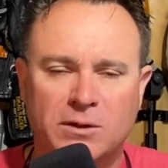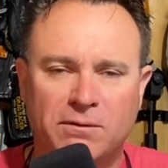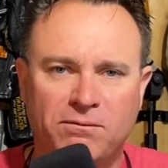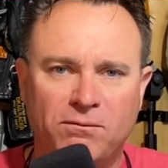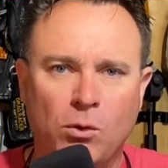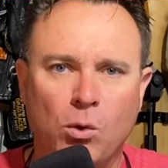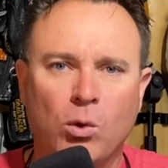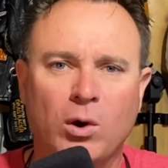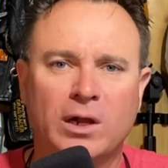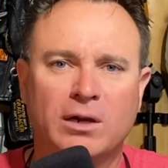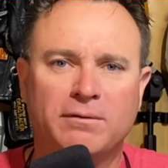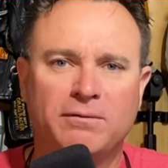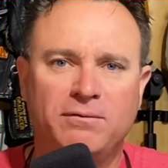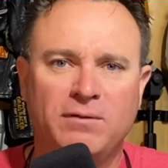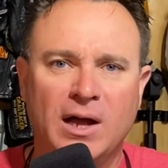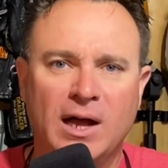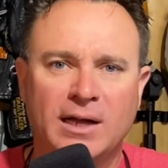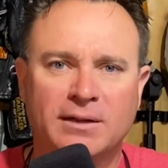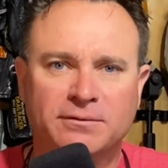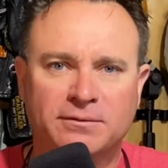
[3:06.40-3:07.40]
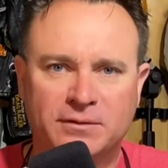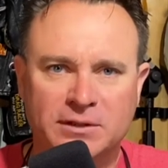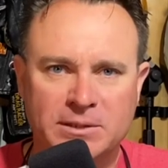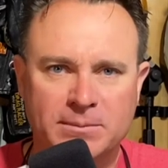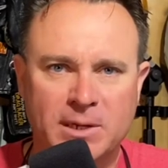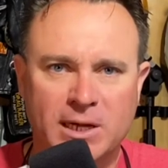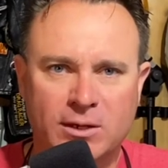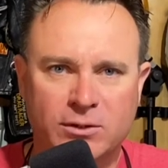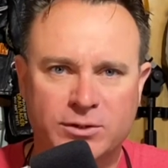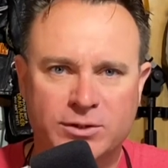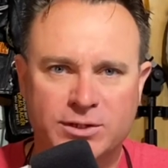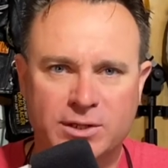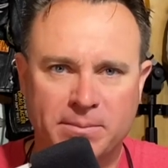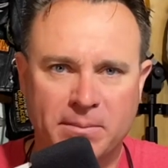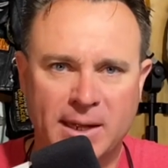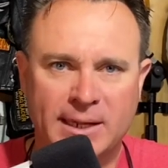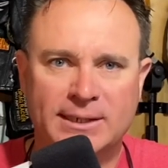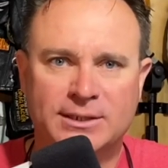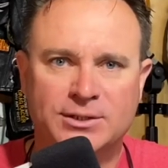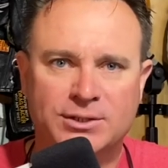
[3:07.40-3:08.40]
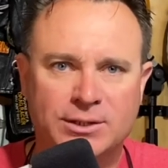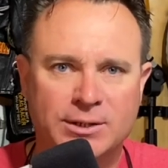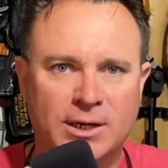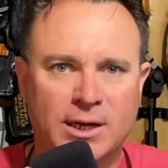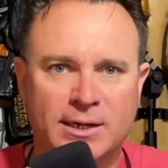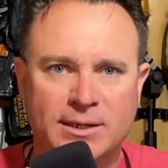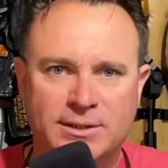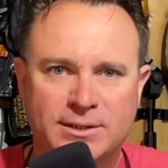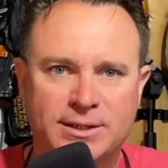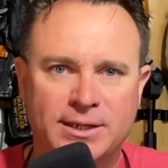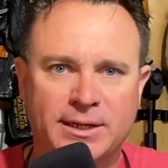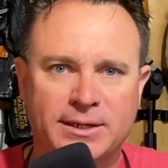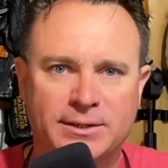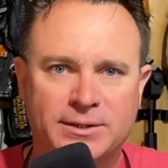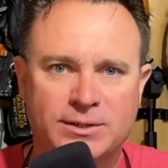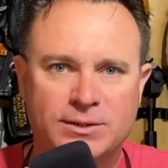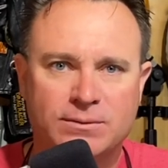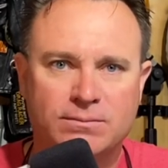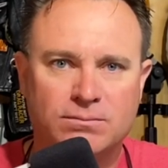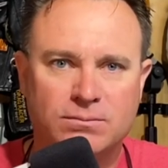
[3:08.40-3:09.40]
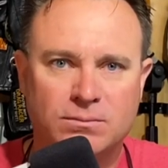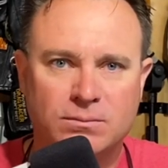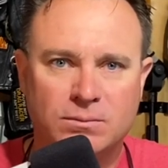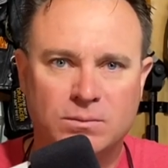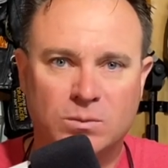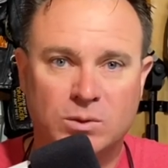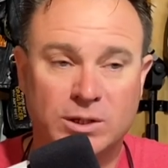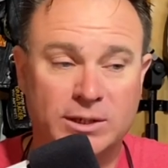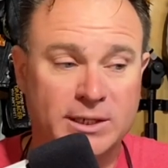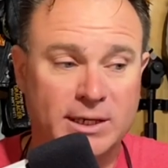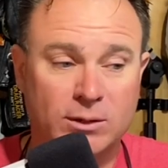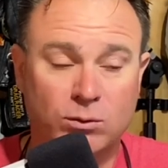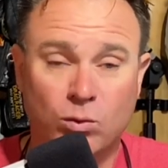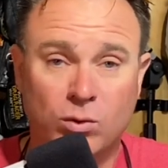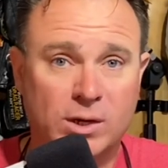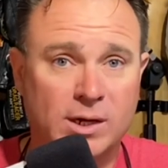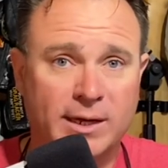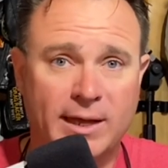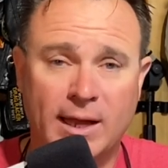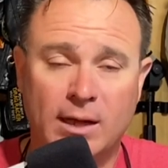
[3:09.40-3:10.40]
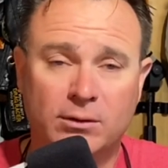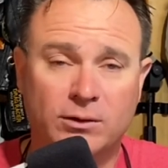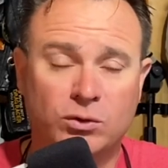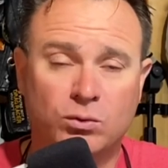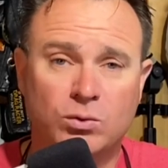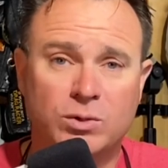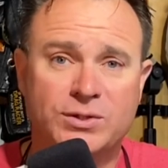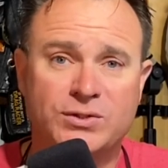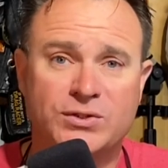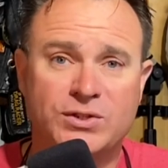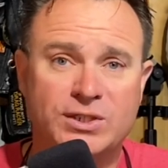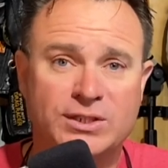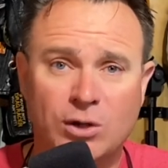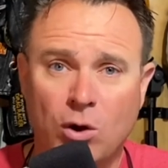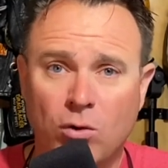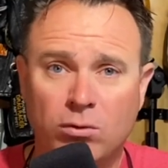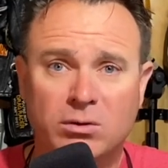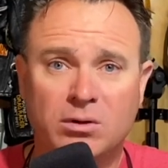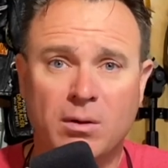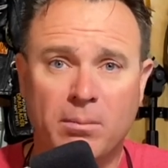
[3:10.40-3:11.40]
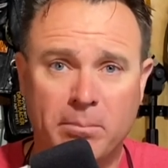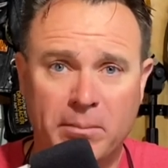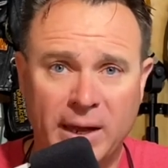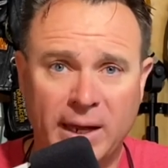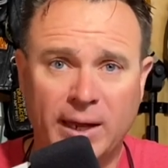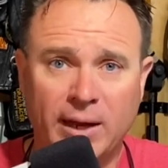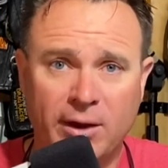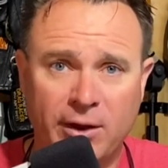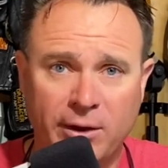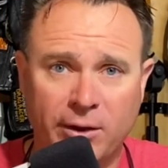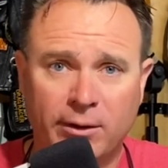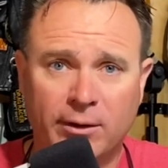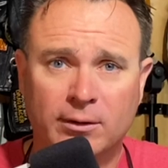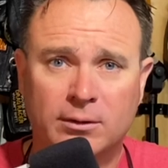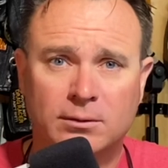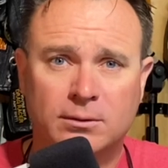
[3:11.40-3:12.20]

Four out of five females that make it to the United States. Again, we're not counting the ones that don't make it here.